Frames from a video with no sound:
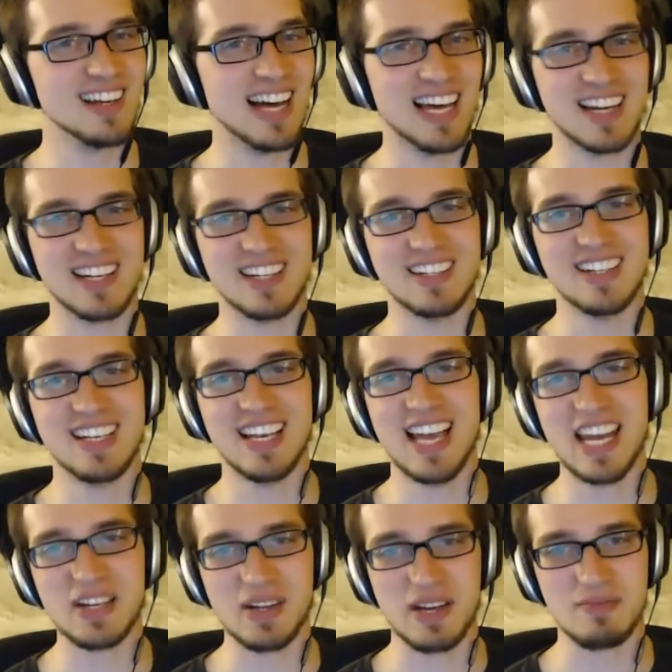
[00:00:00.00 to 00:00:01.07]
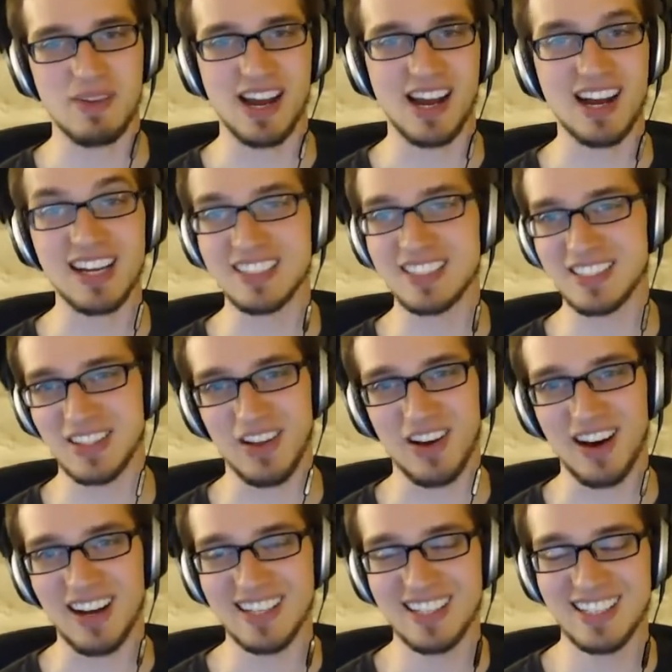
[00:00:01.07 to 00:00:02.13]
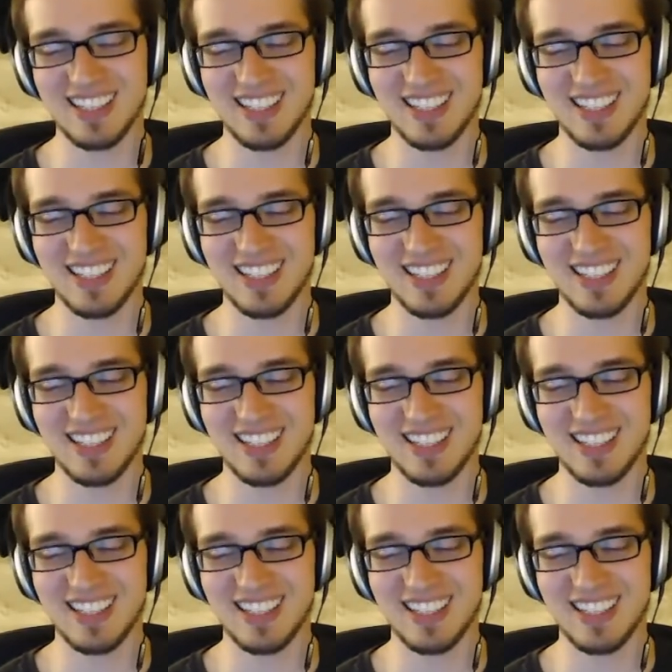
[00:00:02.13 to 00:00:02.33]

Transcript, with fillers: I don't know. Anyway, my aunt-in-law